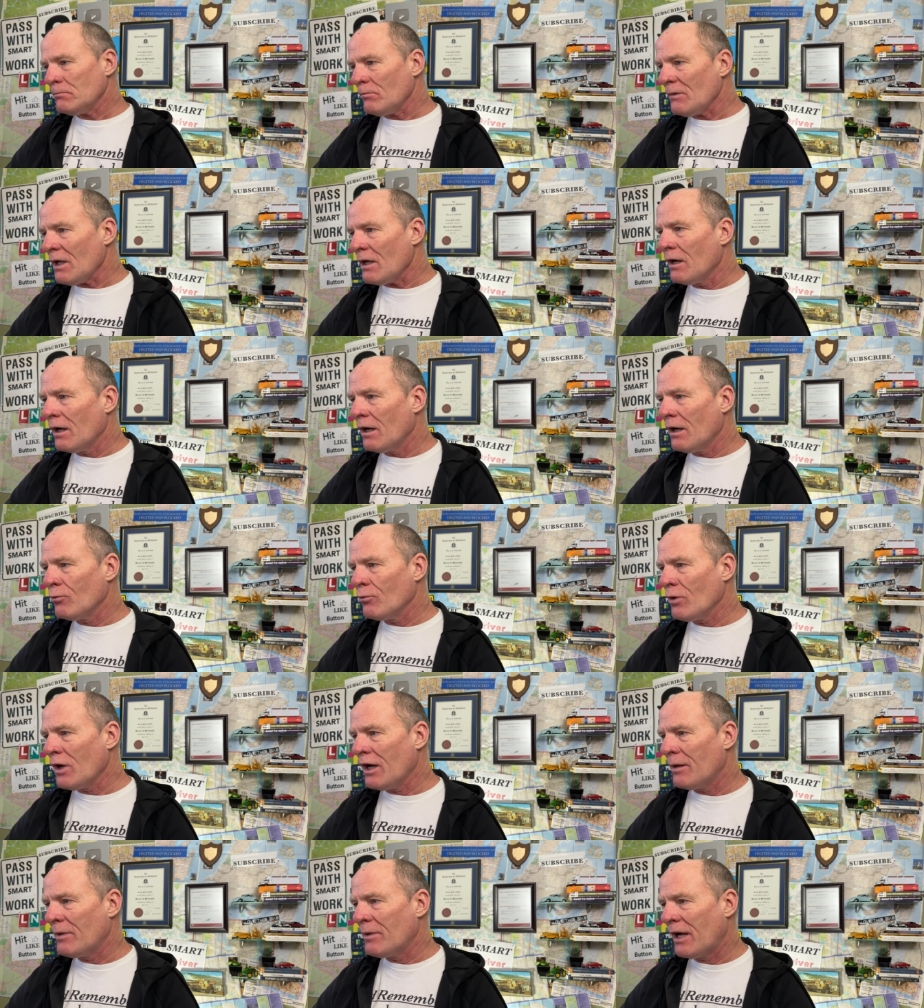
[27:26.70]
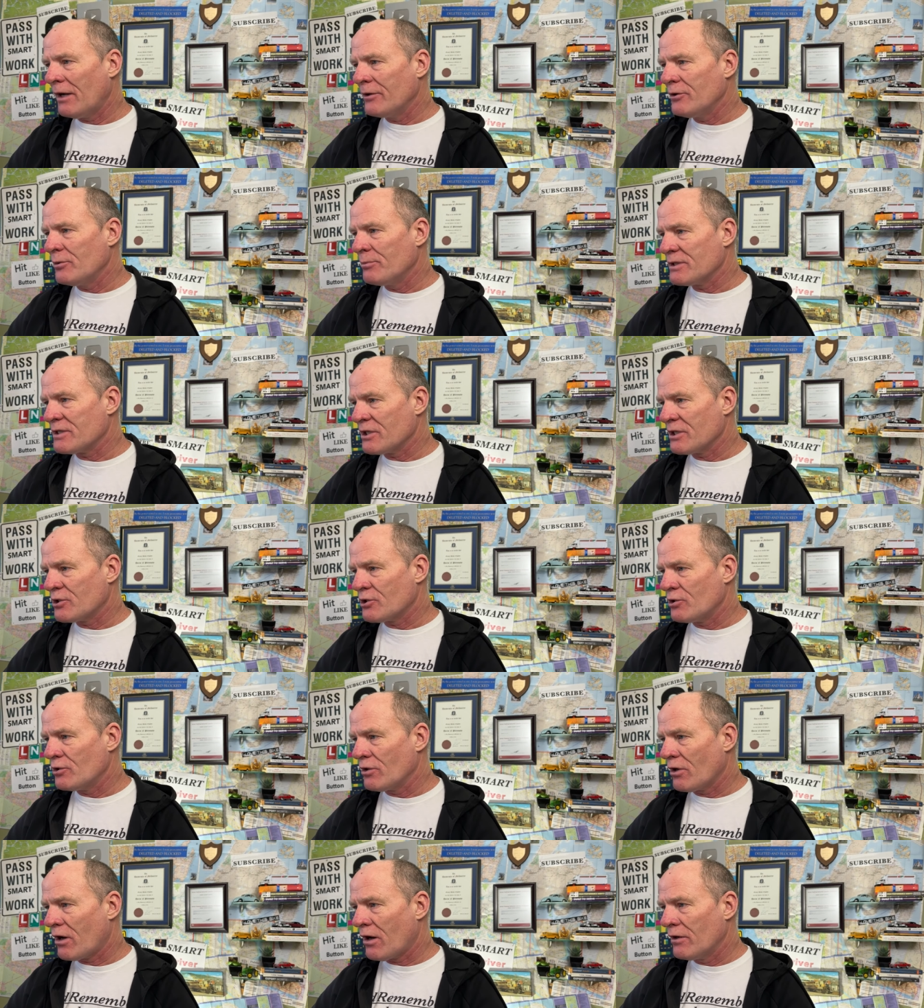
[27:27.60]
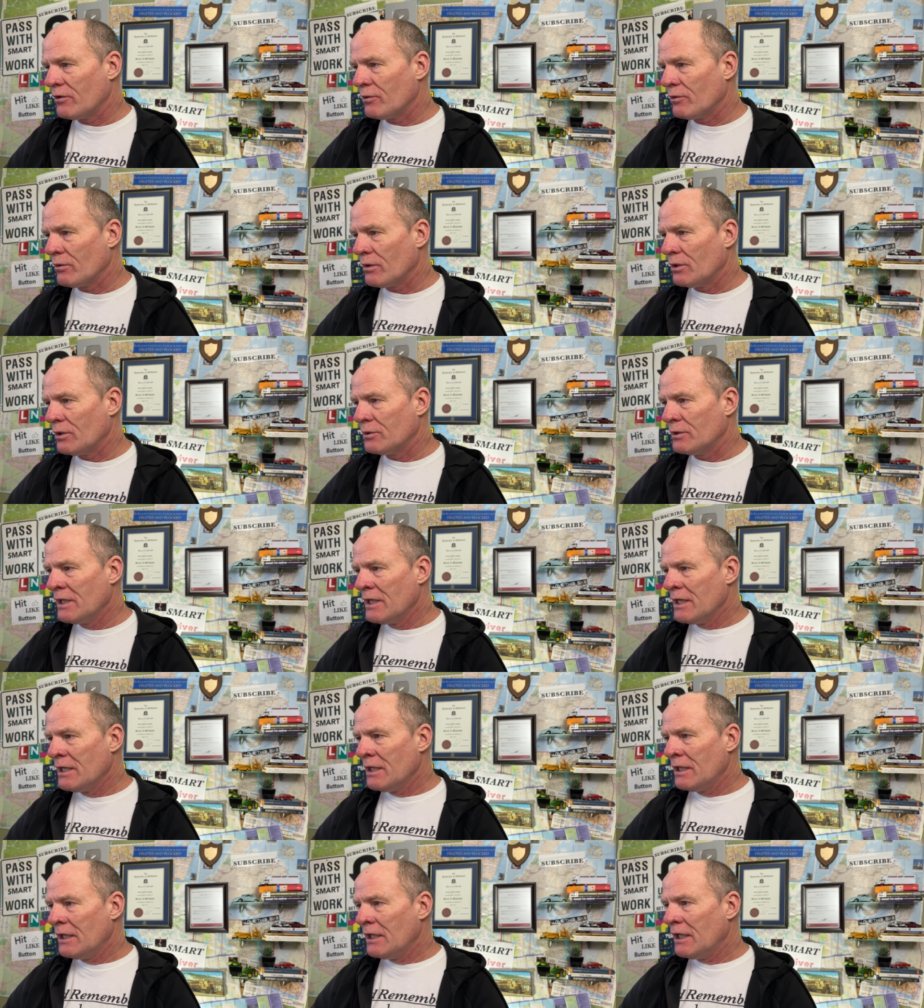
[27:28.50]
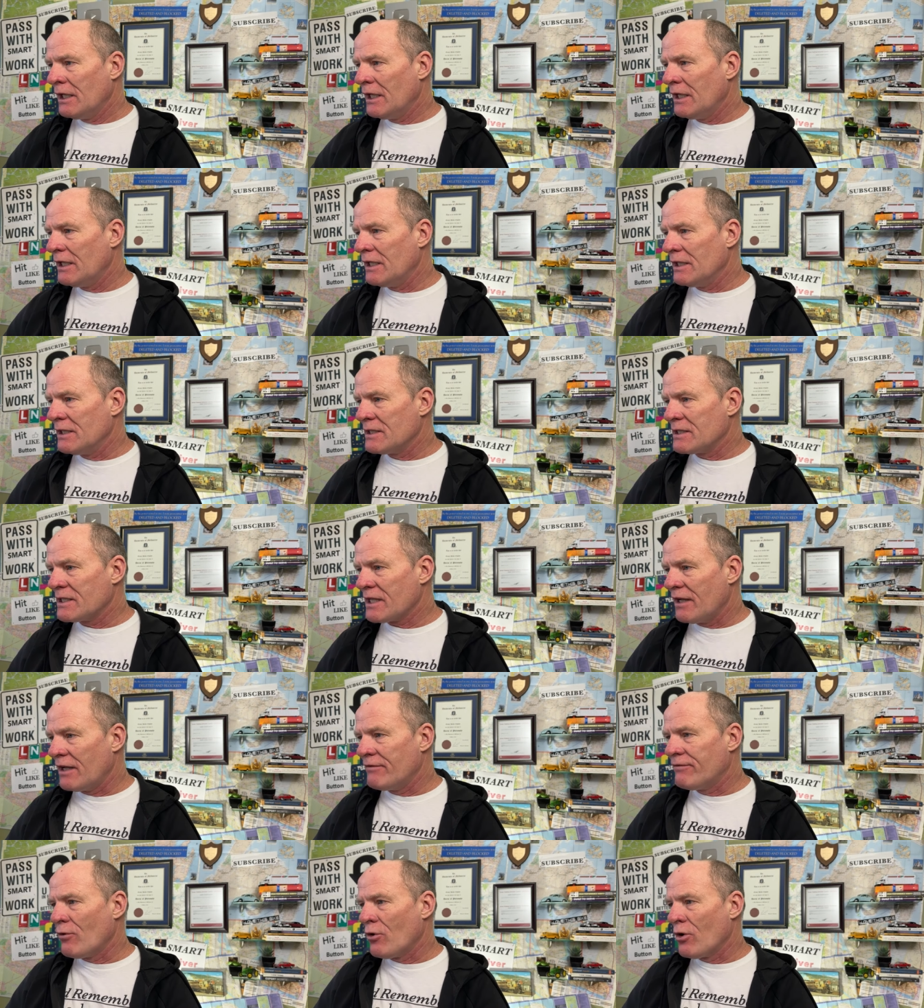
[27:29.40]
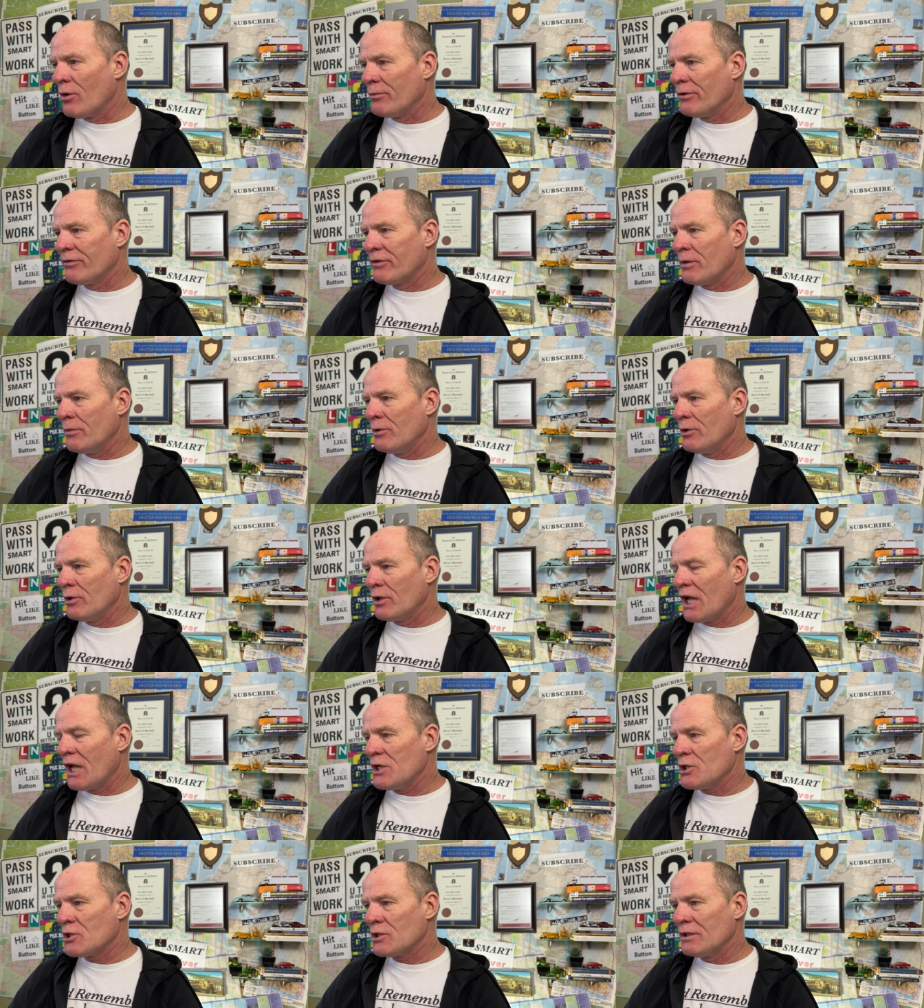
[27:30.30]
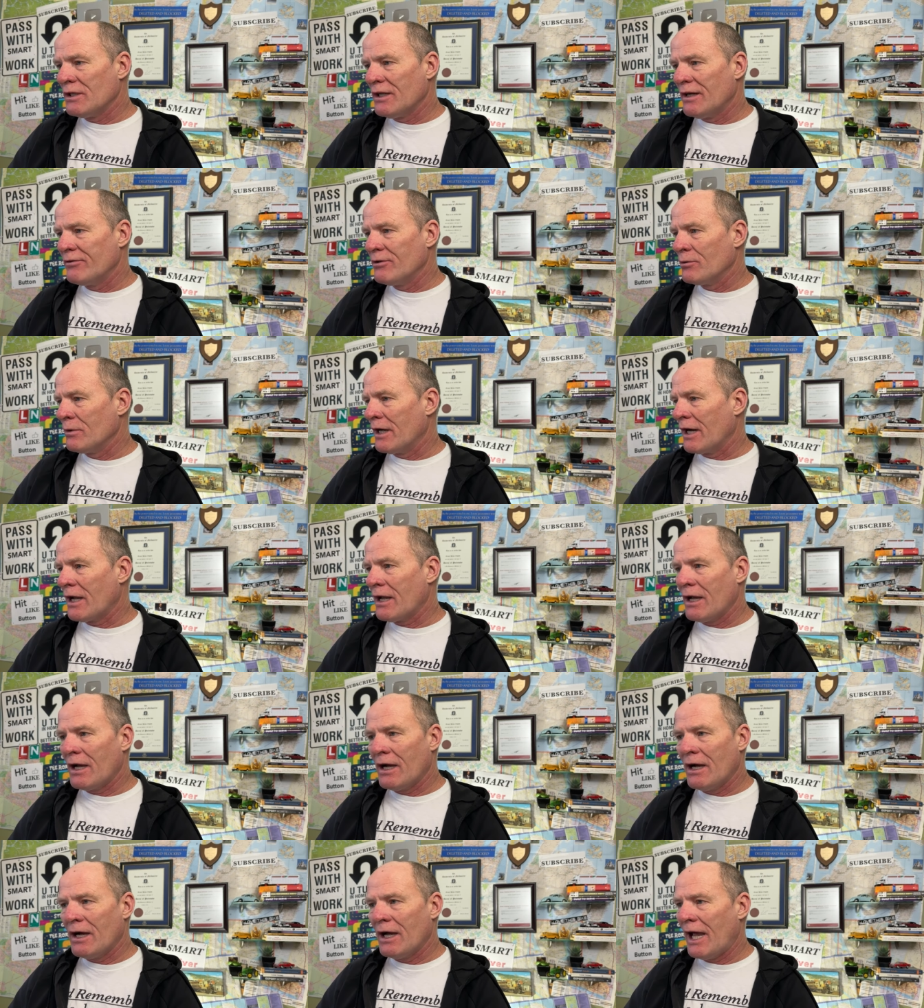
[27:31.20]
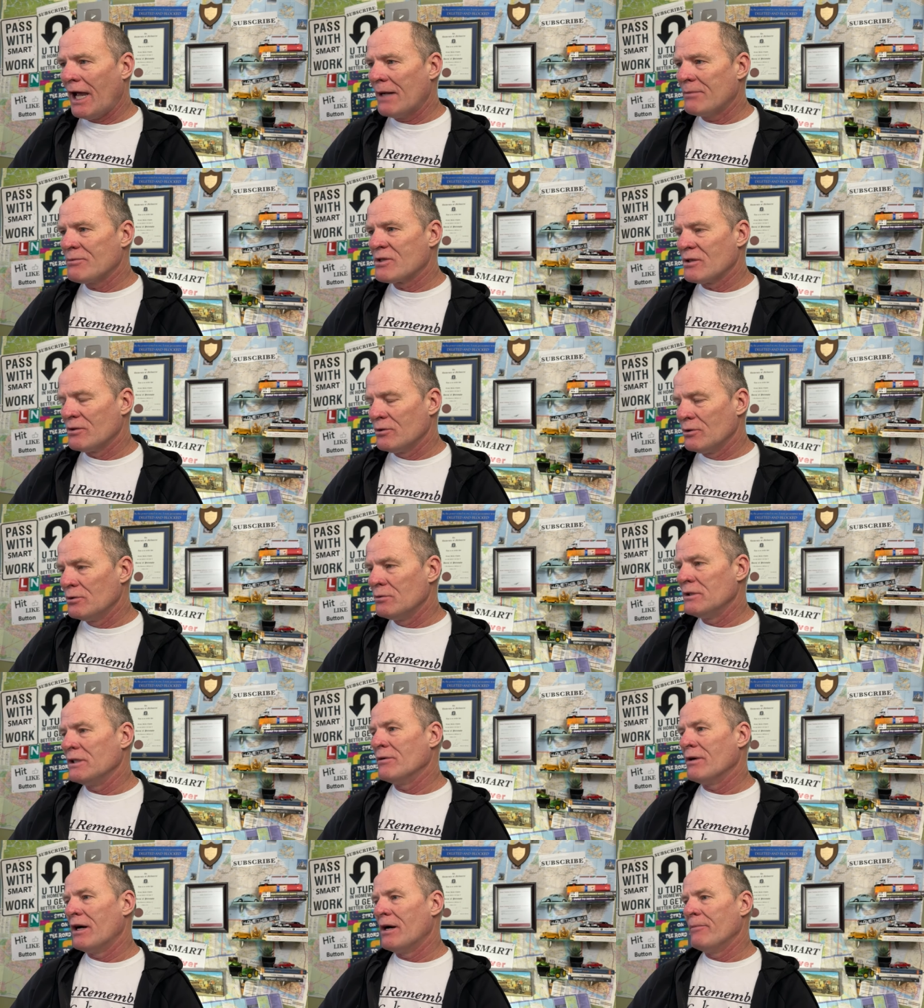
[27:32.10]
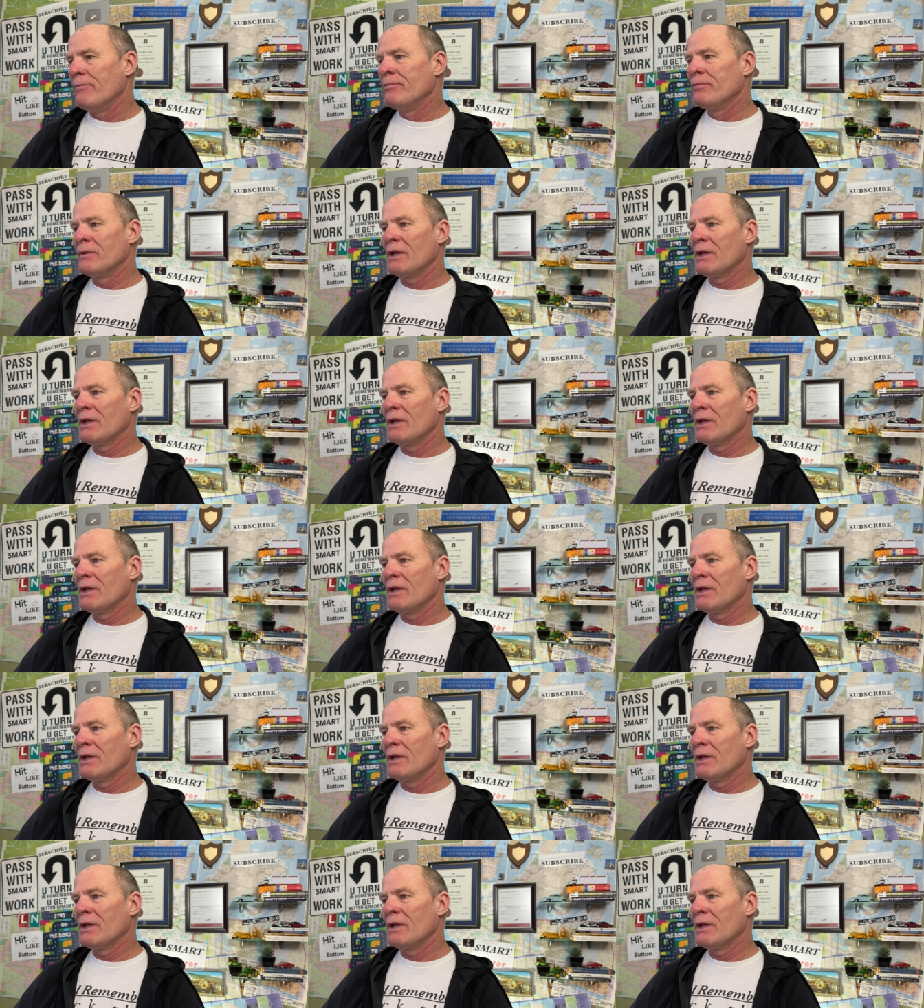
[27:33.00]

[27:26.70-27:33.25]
Uh, Rob, how you position your car on the road is a form of communication. Love it, Rick. Uh, absolutely, Rob.